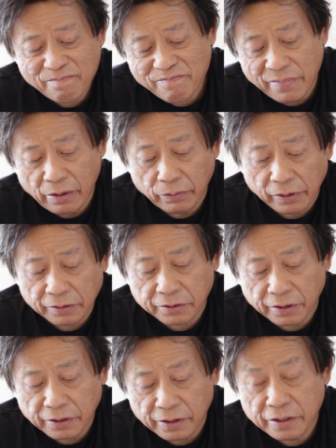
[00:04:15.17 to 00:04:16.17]

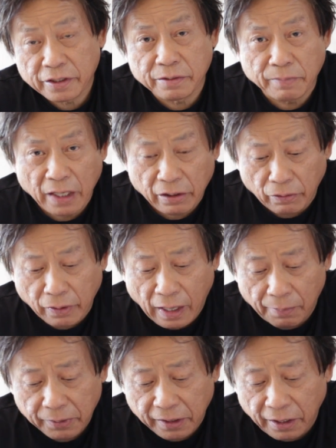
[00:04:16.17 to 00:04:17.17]
illnesses, medical
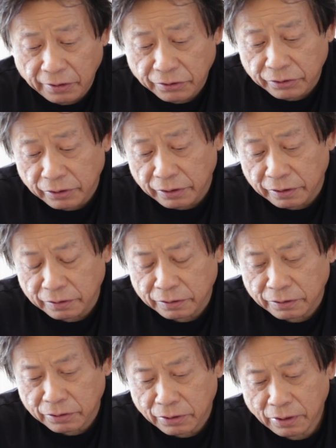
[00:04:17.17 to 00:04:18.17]

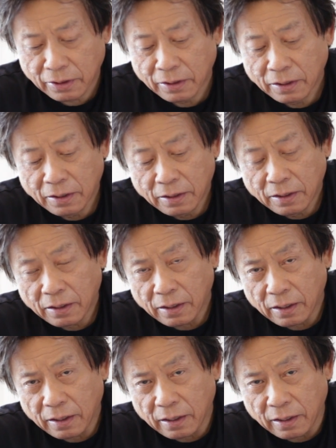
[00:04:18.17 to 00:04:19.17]
complications.
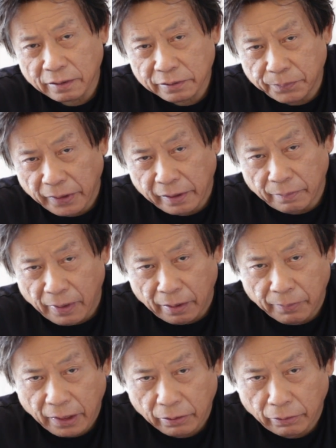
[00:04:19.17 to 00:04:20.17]
Speaking
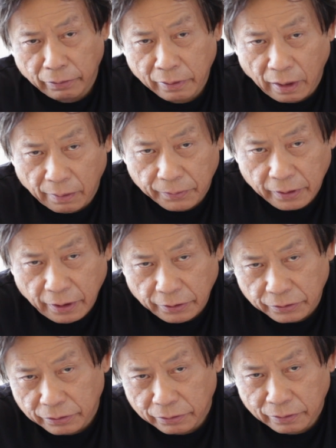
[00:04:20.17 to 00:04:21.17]
about medical
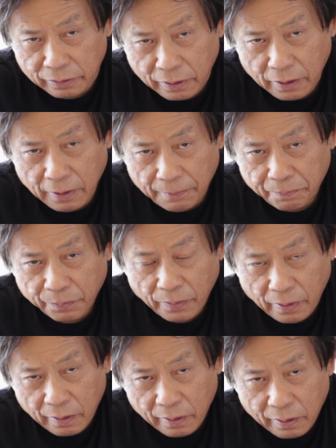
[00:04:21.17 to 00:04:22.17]
complication,
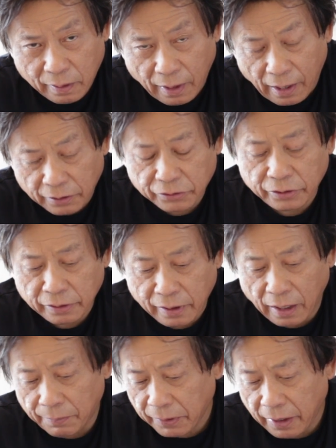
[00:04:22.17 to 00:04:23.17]
they actually
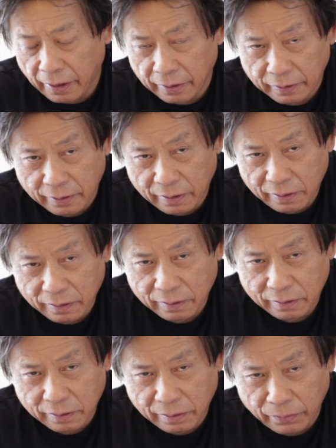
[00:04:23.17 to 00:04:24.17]
complicated
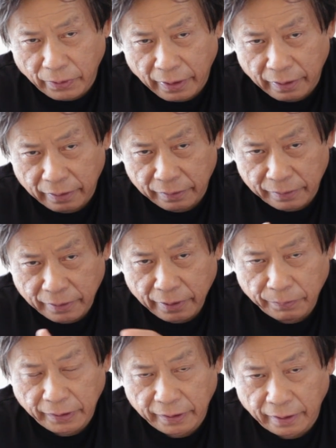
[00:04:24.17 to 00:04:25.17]
the way
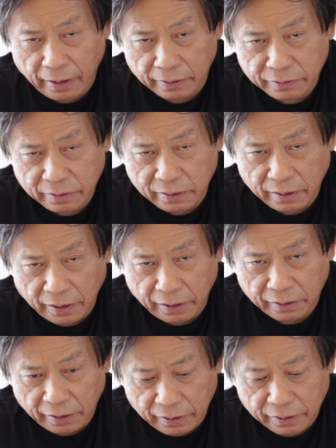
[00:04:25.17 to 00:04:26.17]

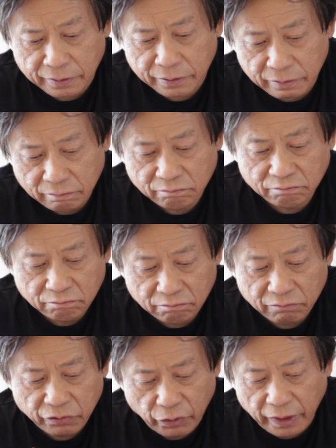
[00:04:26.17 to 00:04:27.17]
PTSD is
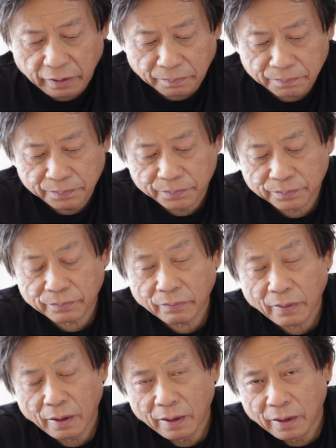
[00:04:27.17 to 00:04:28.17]
treated
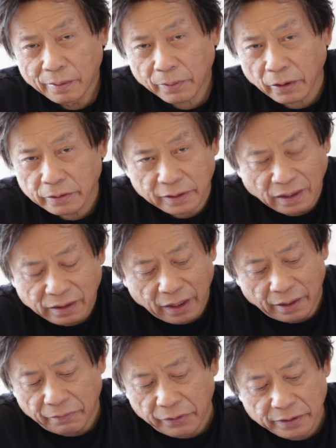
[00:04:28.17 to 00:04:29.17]
because it doesn't
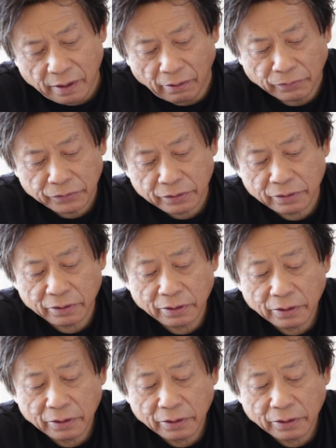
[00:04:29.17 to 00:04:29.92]
get any results.